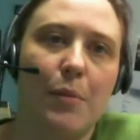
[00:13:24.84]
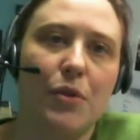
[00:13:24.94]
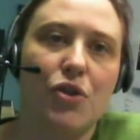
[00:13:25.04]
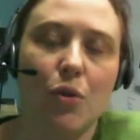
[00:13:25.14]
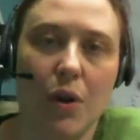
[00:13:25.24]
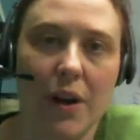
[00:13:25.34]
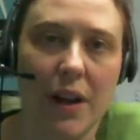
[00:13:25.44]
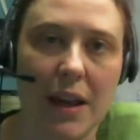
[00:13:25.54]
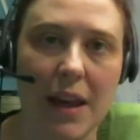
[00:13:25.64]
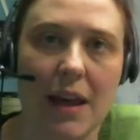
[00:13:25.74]

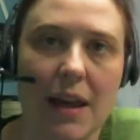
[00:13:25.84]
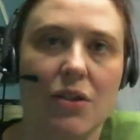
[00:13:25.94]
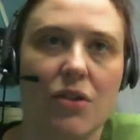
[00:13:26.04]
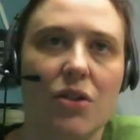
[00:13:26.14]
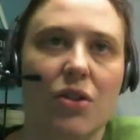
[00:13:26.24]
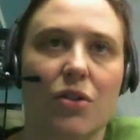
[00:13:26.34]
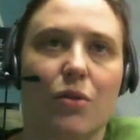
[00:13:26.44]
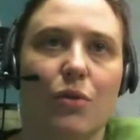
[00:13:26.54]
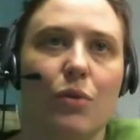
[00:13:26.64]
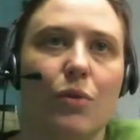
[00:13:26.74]
joy and
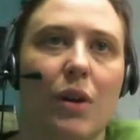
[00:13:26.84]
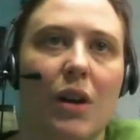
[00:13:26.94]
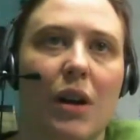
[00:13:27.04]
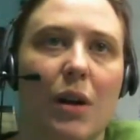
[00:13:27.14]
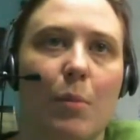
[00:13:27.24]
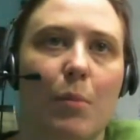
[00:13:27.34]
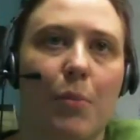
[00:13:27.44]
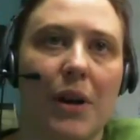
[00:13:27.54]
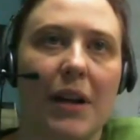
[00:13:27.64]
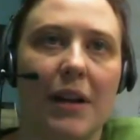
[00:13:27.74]
to
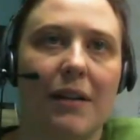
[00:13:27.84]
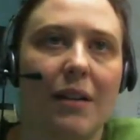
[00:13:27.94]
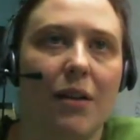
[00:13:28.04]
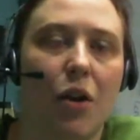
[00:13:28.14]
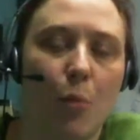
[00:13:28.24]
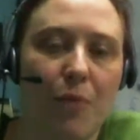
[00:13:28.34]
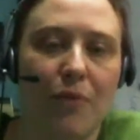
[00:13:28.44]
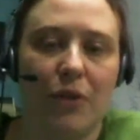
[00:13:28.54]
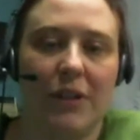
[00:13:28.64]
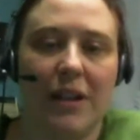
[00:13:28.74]
bring
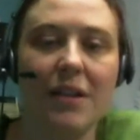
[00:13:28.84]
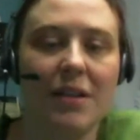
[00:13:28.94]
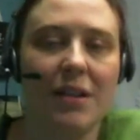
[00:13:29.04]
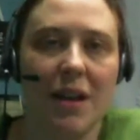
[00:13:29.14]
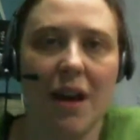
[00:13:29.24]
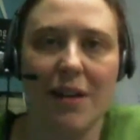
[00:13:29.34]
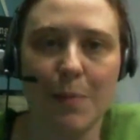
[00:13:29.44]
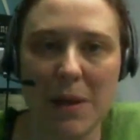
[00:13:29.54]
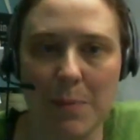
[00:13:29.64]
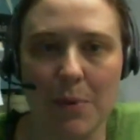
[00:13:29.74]
hopefulness to God's
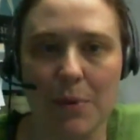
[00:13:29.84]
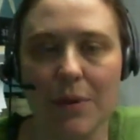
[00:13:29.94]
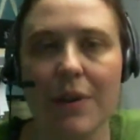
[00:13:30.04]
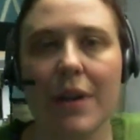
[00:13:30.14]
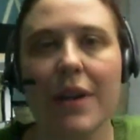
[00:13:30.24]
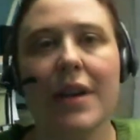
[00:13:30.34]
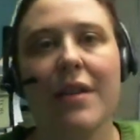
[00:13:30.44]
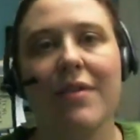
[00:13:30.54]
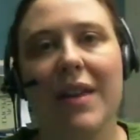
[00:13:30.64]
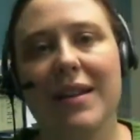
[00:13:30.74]
people,
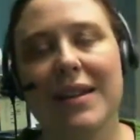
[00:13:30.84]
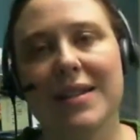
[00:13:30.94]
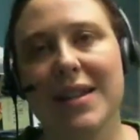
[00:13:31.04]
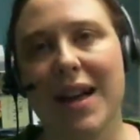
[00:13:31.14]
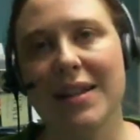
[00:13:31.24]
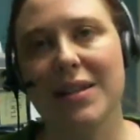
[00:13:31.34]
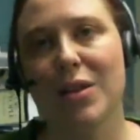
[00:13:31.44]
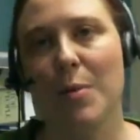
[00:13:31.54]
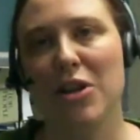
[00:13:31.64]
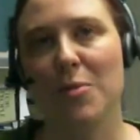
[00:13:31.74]
then it's not
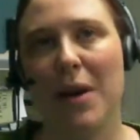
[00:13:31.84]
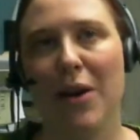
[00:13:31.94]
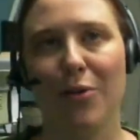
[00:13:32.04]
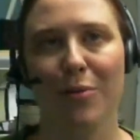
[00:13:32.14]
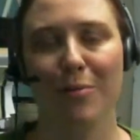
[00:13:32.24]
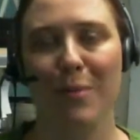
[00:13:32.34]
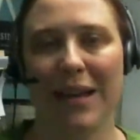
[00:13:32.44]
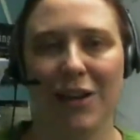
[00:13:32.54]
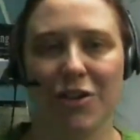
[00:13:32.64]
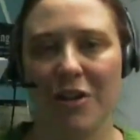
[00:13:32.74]
so much about
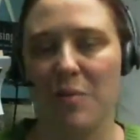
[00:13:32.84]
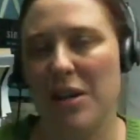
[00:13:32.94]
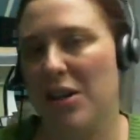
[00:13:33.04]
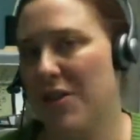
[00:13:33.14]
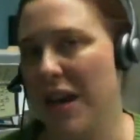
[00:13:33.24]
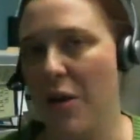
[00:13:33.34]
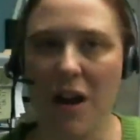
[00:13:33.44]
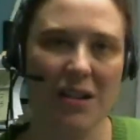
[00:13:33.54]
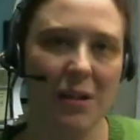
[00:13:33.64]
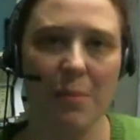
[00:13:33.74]
making sure everybody knows how
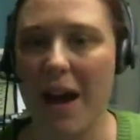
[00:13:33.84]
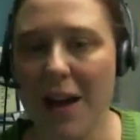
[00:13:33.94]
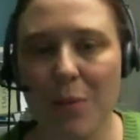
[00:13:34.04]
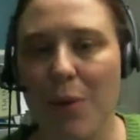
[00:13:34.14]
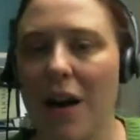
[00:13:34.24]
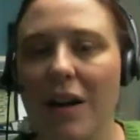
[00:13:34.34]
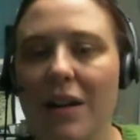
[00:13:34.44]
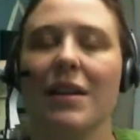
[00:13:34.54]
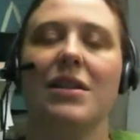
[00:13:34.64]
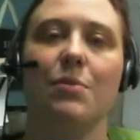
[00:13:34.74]
awesome I rock.
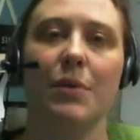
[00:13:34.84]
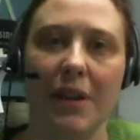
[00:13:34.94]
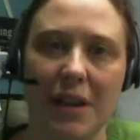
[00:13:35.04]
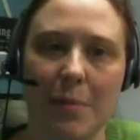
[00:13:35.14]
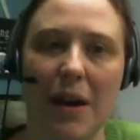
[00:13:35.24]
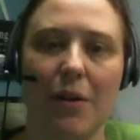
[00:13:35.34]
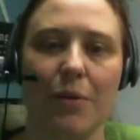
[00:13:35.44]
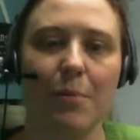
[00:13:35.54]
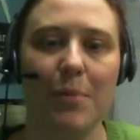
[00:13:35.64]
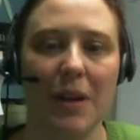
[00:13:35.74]
It's really
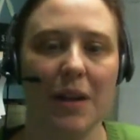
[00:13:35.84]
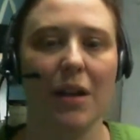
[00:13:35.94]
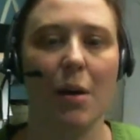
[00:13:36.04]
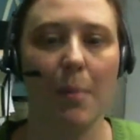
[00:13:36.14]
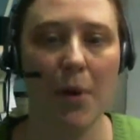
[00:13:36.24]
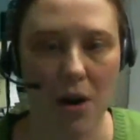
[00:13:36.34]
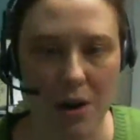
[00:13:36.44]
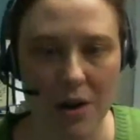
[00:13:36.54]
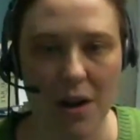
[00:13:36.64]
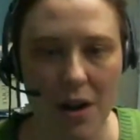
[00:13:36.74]
about being a
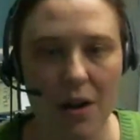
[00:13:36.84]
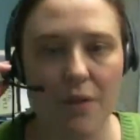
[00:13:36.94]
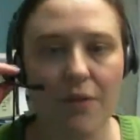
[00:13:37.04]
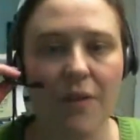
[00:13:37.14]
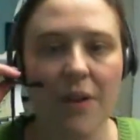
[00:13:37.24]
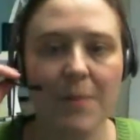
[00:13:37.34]
part of